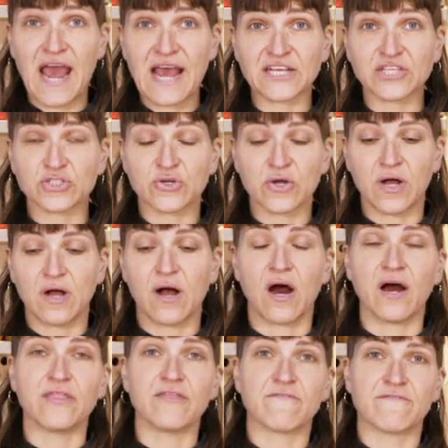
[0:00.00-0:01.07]
extra
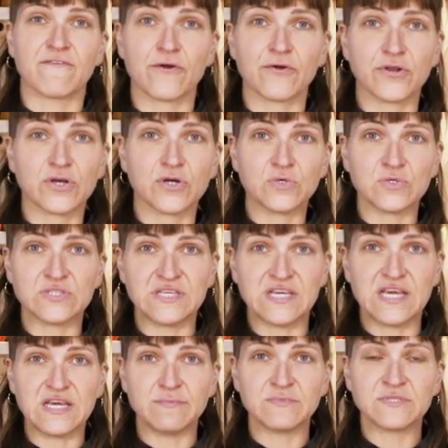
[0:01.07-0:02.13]
on the vertical
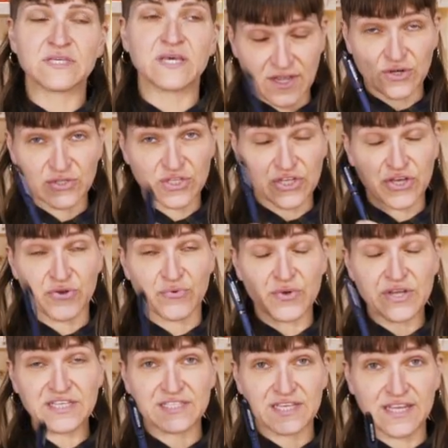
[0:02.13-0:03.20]
seams. There's a good
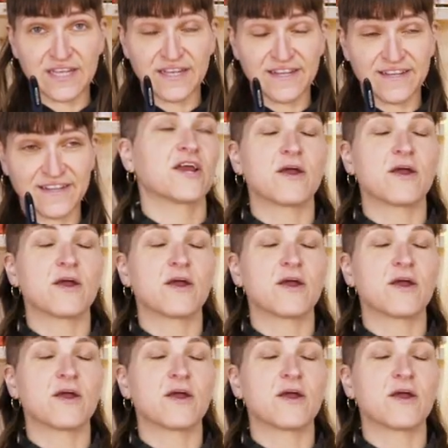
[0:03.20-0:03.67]
reason.